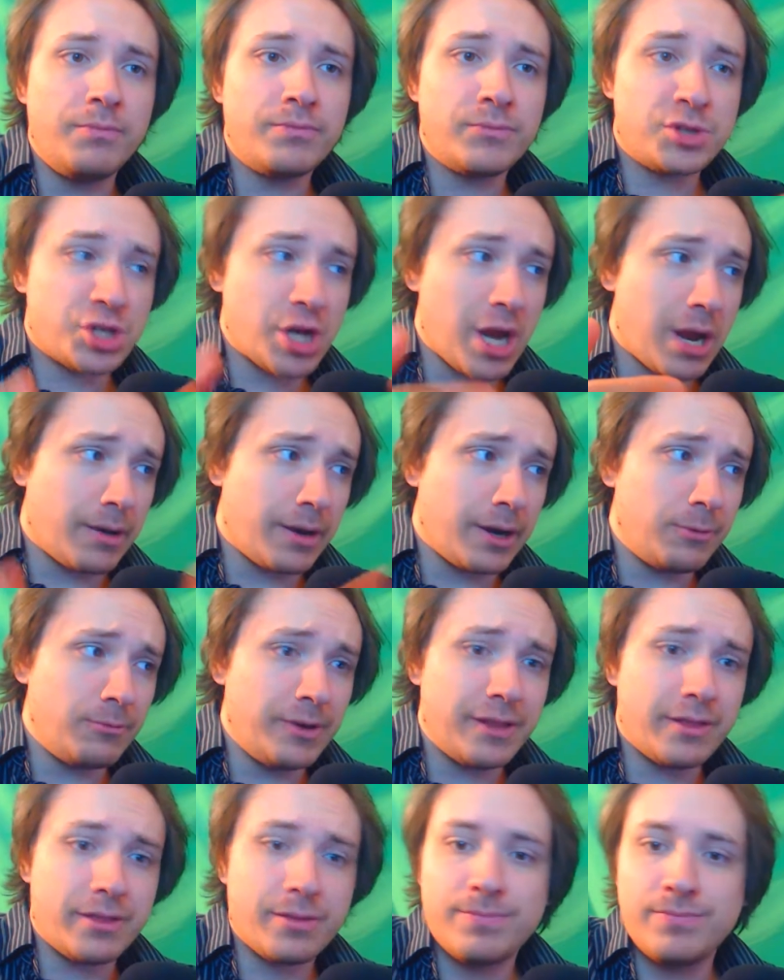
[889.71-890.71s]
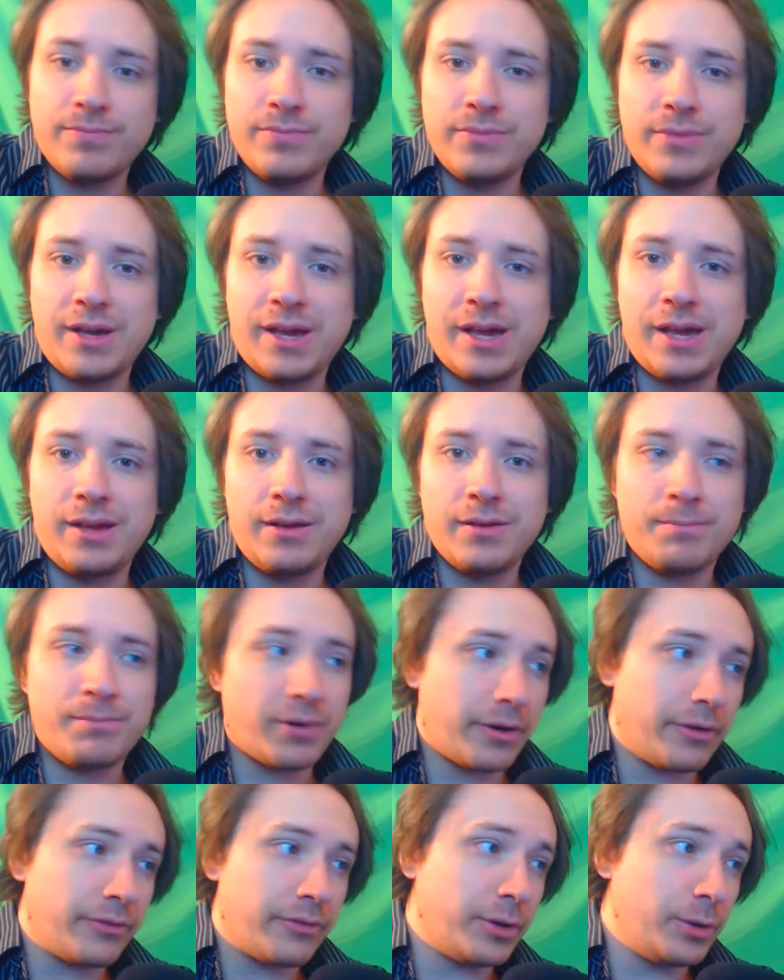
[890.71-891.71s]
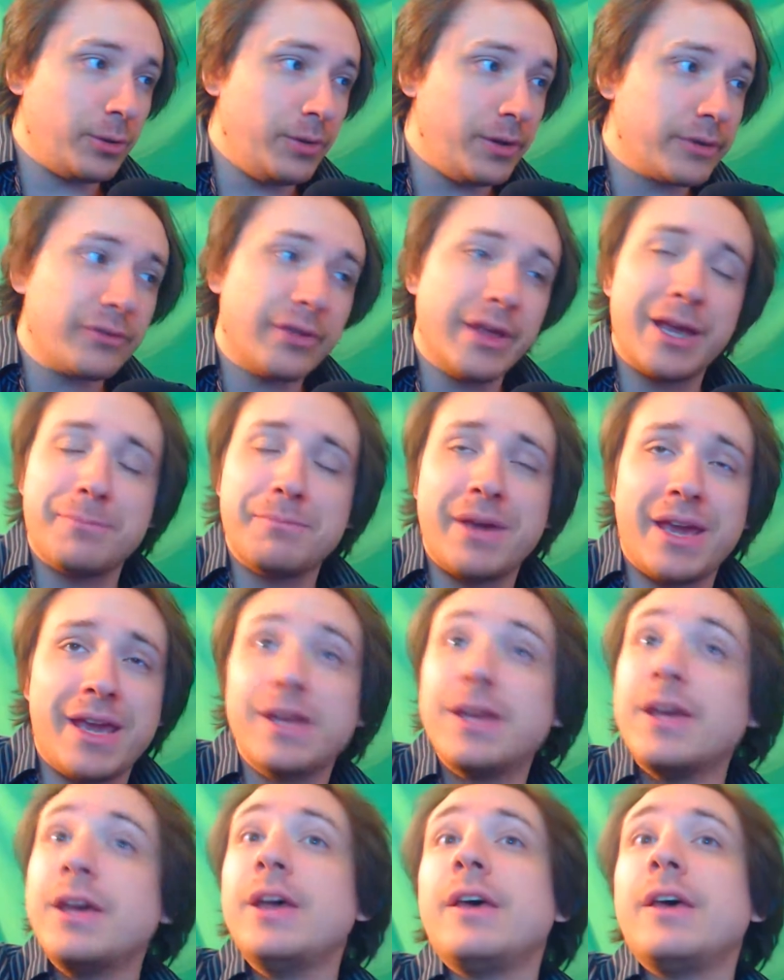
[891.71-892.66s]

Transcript: share it with the person who looks like me.